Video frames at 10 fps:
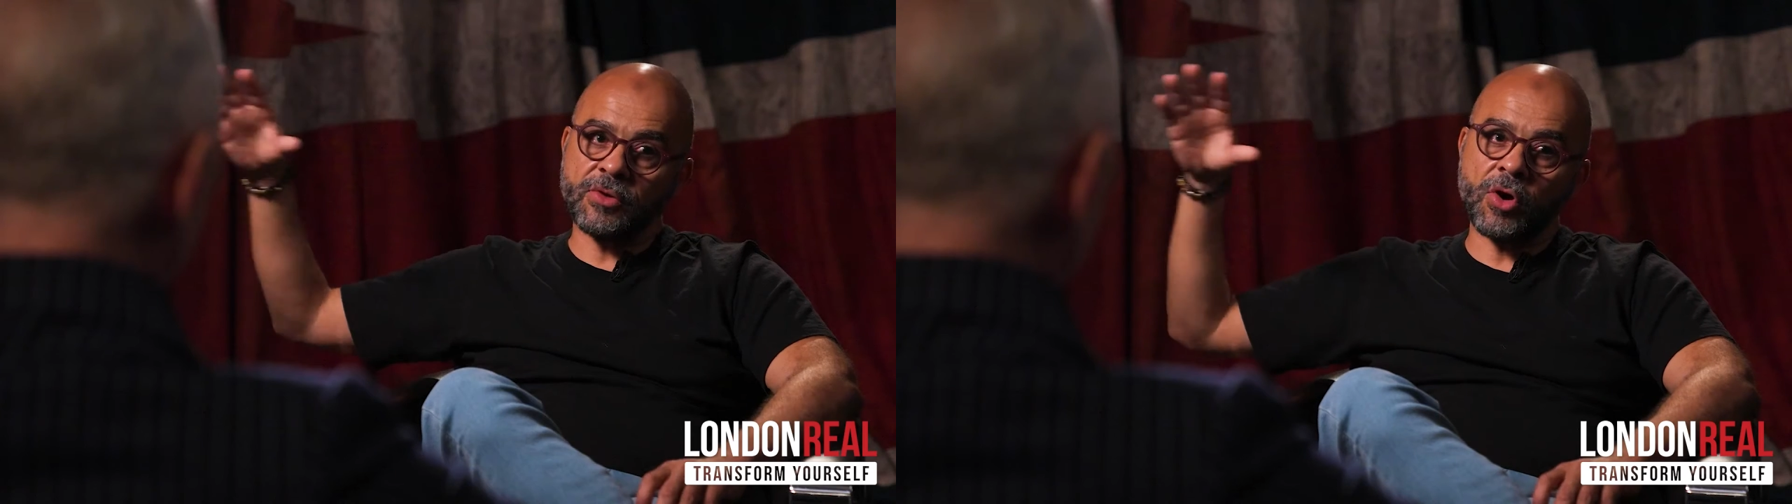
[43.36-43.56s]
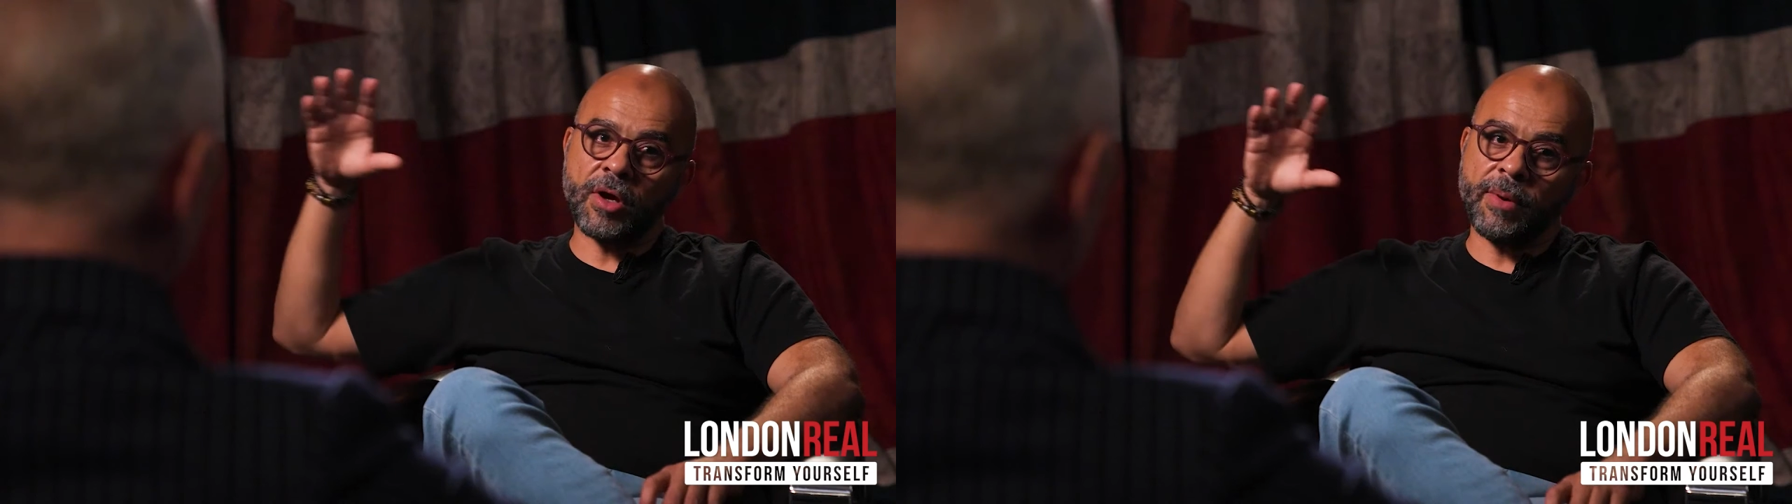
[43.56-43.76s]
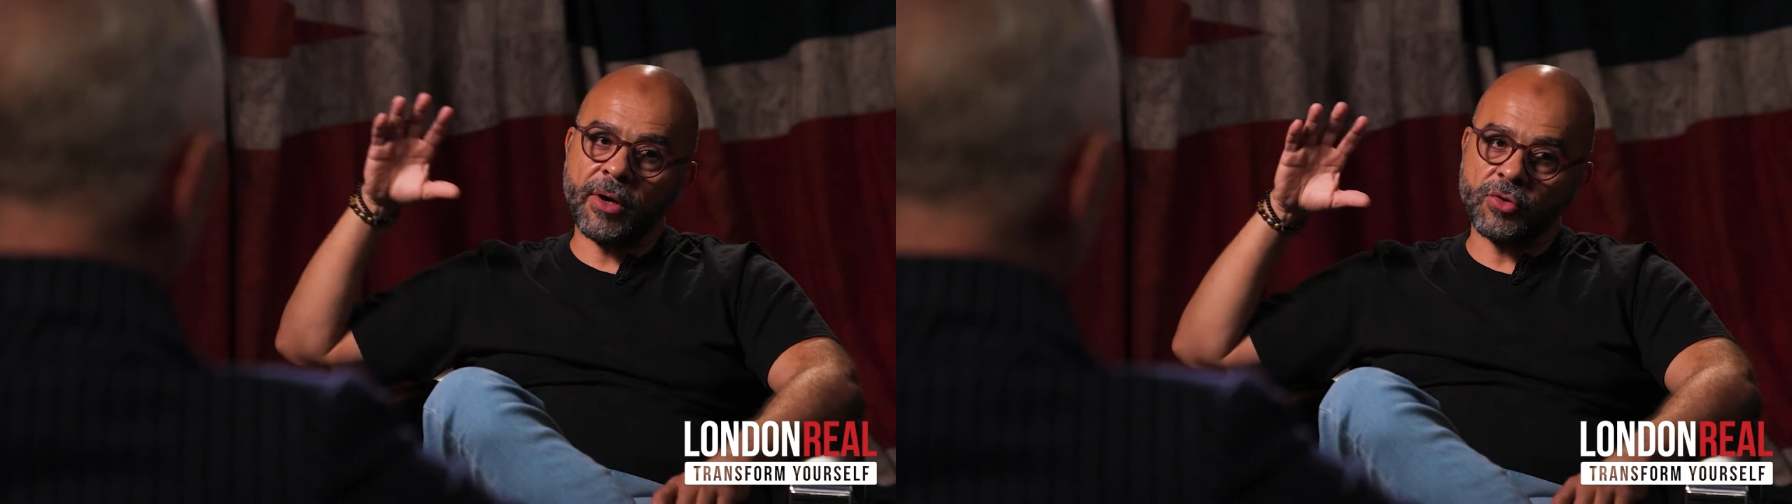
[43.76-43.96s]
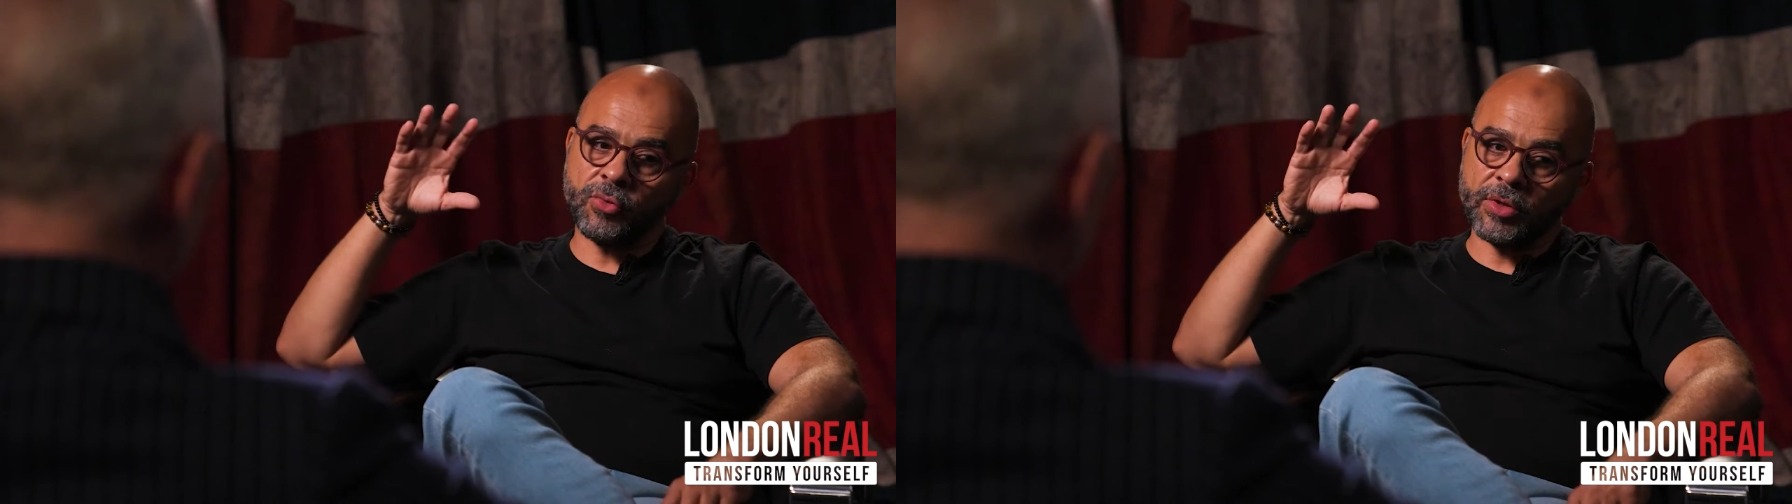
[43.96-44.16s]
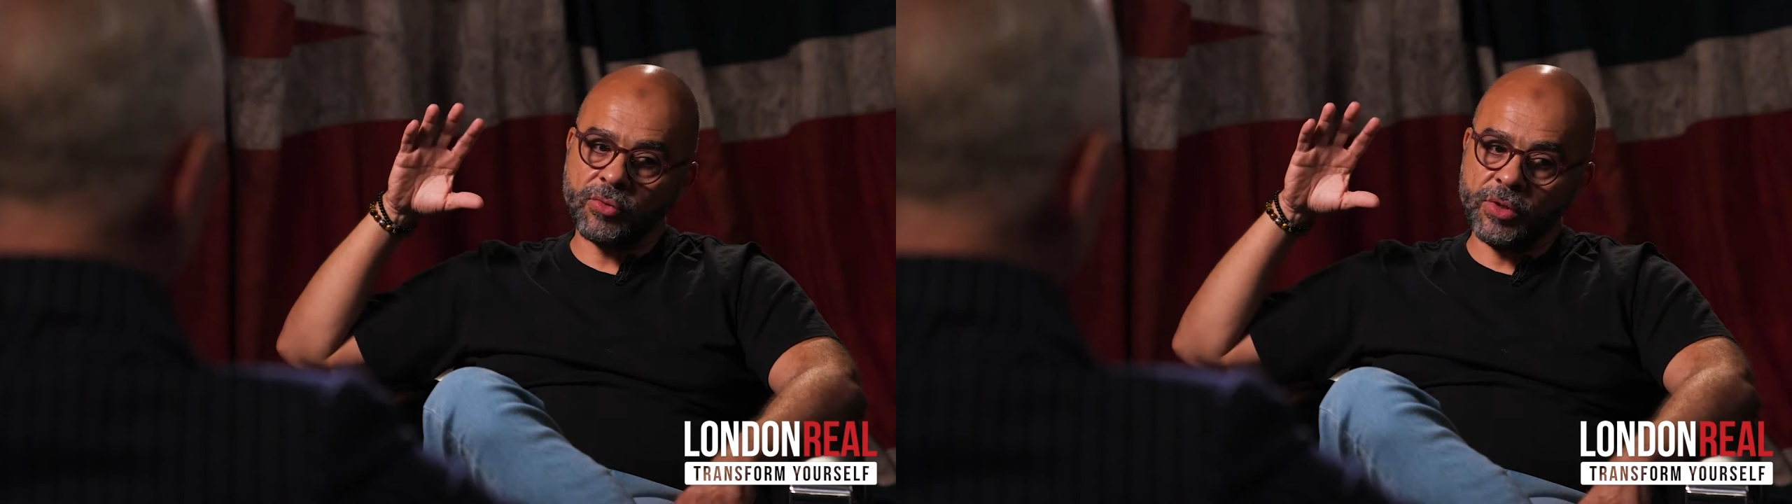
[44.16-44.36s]
talk about
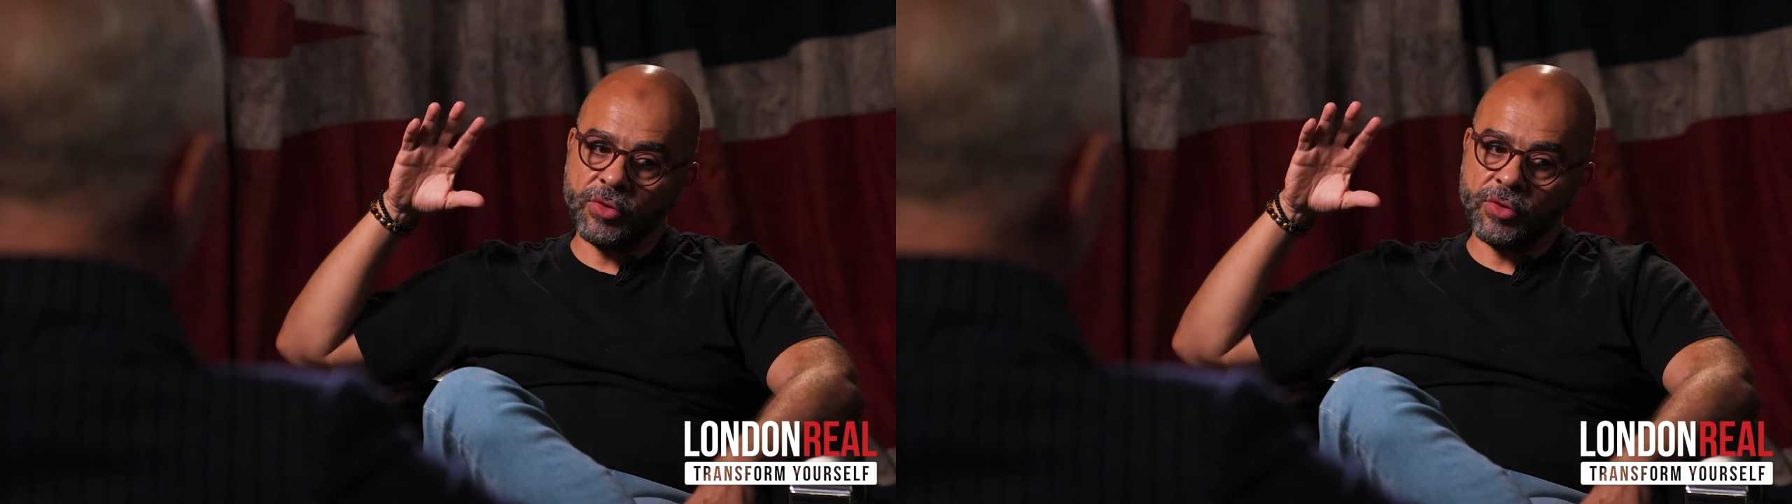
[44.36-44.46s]
what we